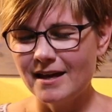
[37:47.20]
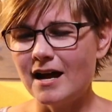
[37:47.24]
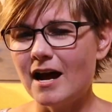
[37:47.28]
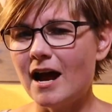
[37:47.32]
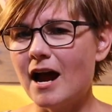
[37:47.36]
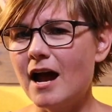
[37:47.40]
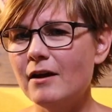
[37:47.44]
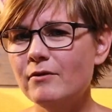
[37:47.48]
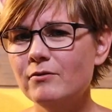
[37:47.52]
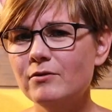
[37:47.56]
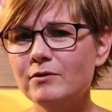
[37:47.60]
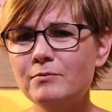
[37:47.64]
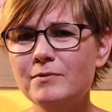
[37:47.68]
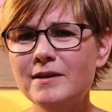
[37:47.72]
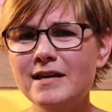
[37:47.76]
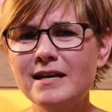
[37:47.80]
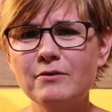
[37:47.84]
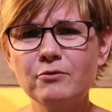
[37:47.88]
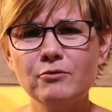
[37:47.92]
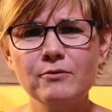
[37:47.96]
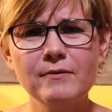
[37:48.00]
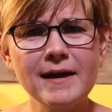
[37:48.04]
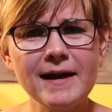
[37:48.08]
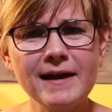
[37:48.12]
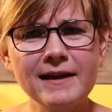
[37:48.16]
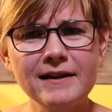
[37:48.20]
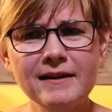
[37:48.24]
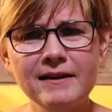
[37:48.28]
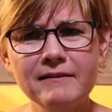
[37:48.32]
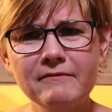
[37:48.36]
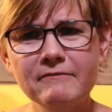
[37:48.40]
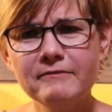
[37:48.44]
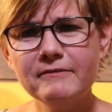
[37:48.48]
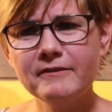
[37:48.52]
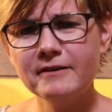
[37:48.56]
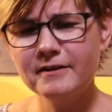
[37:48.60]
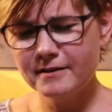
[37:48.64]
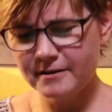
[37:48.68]
I will be
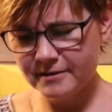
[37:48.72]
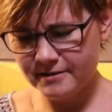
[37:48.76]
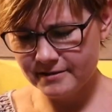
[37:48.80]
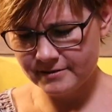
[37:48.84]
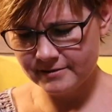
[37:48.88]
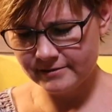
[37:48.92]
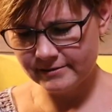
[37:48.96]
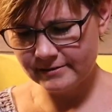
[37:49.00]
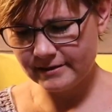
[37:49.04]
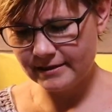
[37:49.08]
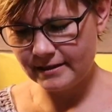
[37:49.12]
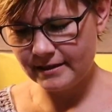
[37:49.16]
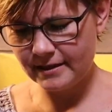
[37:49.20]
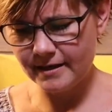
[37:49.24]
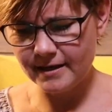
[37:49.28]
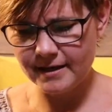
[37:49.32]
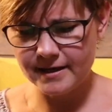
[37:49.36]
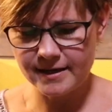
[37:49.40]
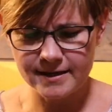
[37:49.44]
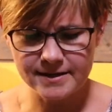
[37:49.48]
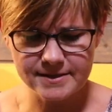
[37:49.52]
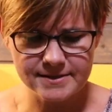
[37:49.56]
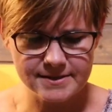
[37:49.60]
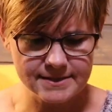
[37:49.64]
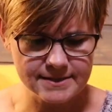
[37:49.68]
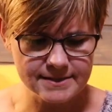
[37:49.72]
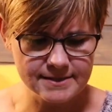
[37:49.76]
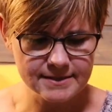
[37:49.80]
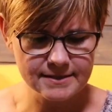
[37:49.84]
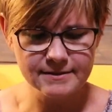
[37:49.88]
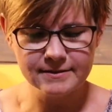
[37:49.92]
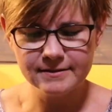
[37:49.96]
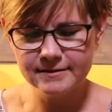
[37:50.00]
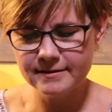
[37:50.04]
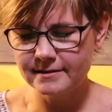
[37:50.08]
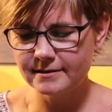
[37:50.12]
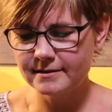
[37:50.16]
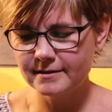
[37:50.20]
creative. Yes.
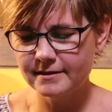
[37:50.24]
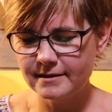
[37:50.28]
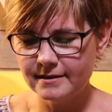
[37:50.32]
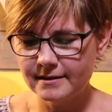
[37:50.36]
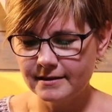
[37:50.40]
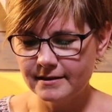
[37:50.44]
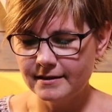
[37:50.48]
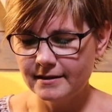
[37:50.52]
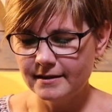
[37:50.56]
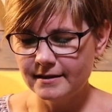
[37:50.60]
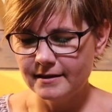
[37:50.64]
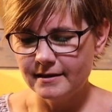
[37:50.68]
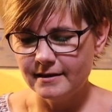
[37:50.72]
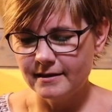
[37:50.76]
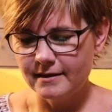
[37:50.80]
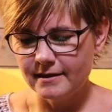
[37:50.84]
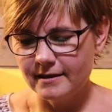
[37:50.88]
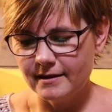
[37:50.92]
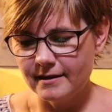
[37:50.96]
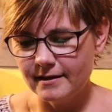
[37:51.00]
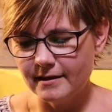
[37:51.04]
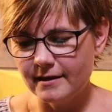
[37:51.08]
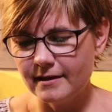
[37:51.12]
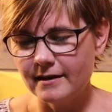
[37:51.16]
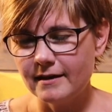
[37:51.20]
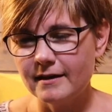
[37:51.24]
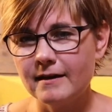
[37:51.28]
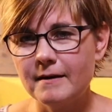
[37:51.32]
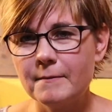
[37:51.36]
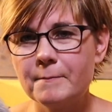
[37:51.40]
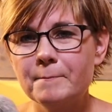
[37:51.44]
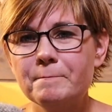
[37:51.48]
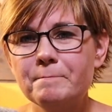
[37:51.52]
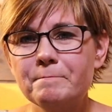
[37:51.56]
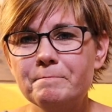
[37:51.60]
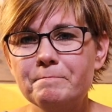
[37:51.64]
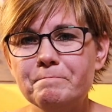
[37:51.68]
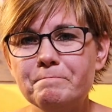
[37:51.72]

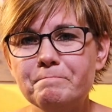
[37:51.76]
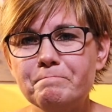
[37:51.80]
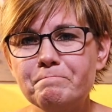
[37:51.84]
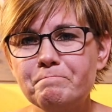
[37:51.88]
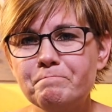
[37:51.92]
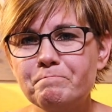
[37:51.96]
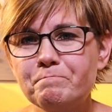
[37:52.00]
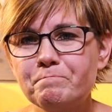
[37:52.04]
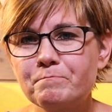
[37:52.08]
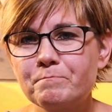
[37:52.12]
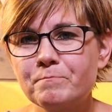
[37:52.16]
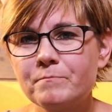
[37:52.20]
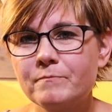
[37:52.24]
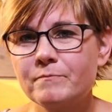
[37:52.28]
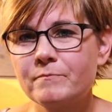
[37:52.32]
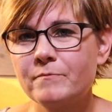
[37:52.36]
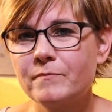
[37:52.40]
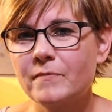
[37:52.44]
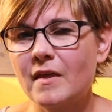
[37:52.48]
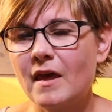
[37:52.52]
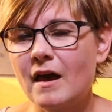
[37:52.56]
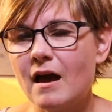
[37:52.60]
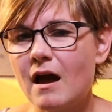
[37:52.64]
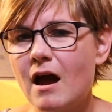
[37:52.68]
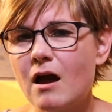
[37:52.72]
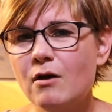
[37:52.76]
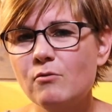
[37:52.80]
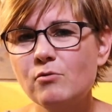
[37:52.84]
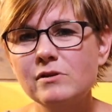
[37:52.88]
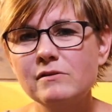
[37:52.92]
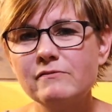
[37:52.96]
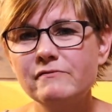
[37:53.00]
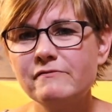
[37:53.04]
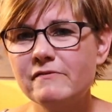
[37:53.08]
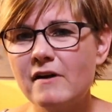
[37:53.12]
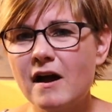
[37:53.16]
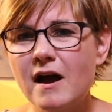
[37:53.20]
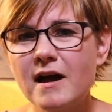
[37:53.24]
I will
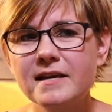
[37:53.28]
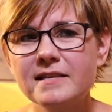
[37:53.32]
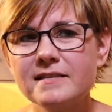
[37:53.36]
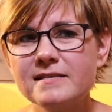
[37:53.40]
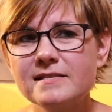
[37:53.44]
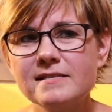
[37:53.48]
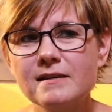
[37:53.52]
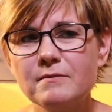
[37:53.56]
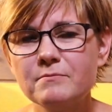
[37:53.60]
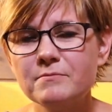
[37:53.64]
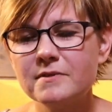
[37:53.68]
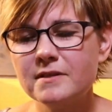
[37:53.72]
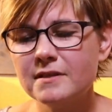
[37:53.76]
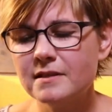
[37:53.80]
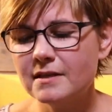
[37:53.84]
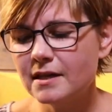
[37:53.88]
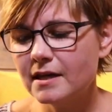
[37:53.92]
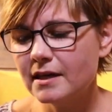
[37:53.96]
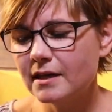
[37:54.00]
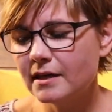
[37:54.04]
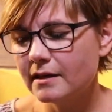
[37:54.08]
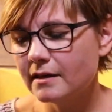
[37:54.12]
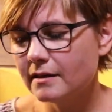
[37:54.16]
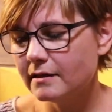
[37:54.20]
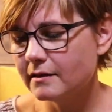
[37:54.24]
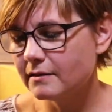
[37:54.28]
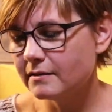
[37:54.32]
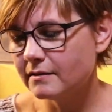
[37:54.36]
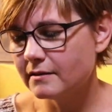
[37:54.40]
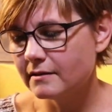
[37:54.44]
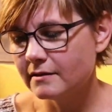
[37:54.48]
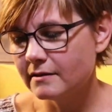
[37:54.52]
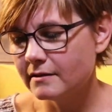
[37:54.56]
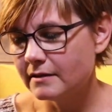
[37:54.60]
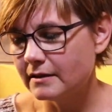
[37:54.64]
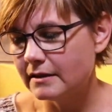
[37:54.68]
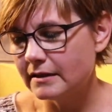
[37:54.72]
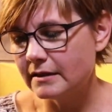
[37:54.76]
find something
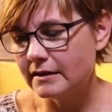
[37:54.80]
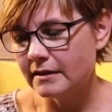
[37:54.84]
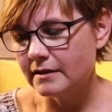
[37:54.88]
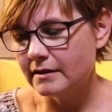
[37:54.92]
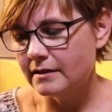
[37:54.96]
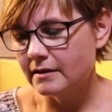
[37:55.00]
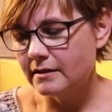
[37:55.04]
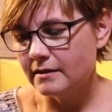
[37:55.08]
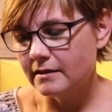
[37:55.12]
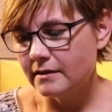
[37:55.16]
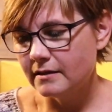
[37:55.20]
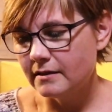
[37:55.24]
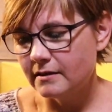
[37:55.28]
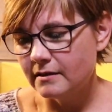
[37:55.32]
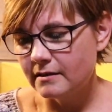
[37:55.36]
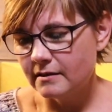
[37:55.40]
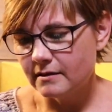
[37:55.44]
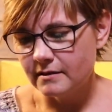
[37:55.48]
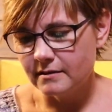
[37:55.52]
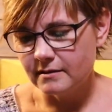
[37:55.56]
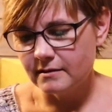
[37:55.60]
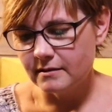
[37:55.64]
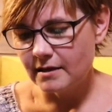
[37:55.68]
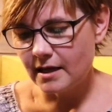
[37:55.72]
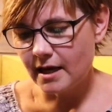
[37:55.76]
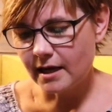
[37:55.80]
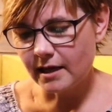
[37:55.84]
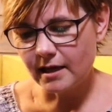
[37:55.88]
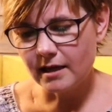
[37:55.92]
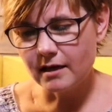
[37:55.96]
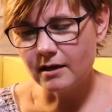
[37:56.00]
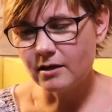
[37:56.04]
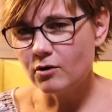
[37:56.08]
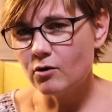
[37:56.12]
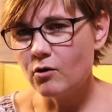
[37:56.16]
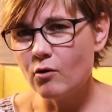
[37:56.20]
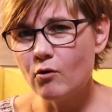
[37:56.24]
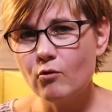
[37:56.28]
that
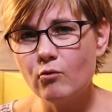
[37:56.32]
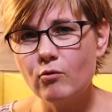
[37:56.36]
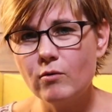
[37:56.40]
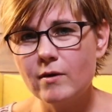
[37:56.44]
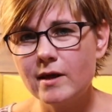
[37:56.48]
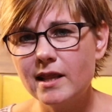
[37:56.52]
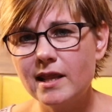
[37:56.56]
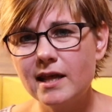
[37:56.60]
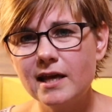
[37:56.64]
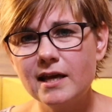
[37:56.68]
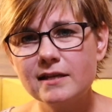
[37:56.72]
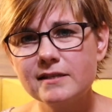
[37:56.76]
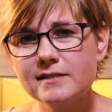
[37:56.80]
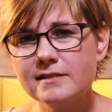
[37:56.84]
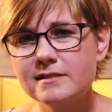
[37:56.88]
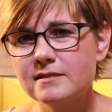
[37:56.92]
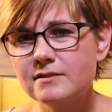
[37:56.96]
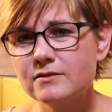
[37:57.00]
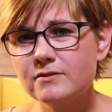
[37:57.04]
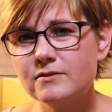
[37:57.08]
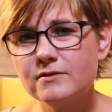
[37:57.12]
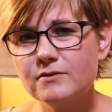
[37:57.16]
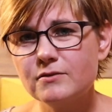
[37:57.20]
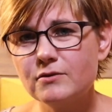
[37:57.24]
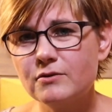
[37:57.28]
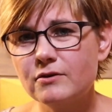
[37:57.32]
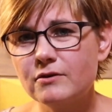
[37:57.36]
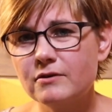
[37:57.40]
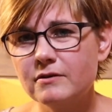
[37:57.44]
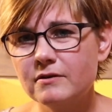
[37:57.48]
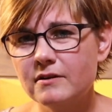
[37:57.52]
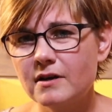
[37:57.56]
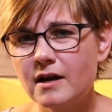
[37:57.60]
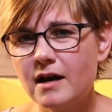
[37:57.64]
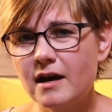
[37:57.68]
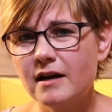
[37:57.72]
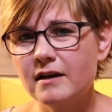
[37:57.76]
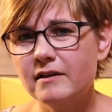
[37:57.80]
can go with it, or
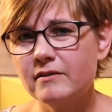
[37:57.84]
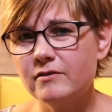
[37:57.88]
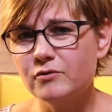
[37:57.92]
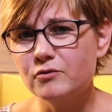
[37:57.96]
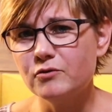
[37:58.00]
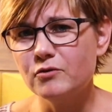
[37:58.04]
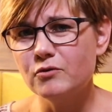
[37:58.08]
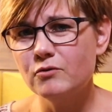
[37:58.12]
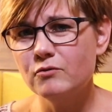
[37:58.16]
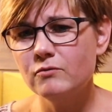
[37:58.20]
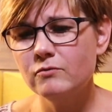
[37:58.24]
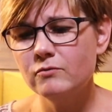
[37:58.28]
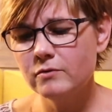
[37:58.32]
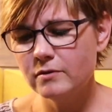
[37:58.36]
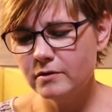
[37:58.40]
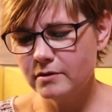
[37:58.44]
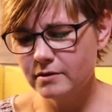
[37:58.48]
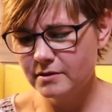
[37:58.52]
I don't know.